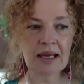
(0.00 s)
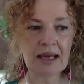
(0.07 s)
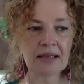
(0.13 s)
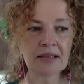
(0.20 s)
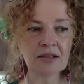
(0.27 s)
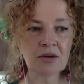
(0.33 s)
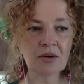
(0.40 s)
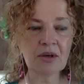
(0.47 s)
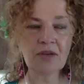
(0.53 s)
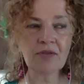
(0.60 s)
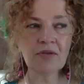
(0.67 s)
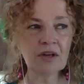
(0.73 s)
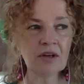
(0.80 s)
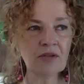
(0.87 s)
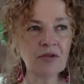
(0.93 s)
And so
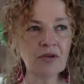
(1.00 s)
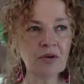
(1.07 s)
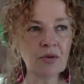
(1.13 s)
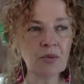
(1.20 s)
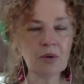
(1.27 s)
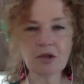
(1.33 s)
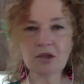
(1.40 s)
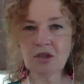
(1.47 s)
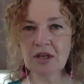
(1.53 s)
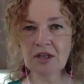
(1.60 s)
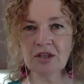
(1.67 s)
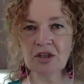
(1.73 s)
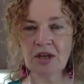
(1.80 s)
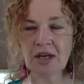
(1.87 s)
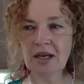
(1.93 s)
even if you were
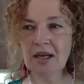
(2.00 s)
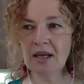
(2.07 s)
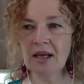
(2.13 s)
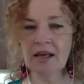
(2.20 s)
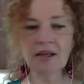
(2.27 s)
judging,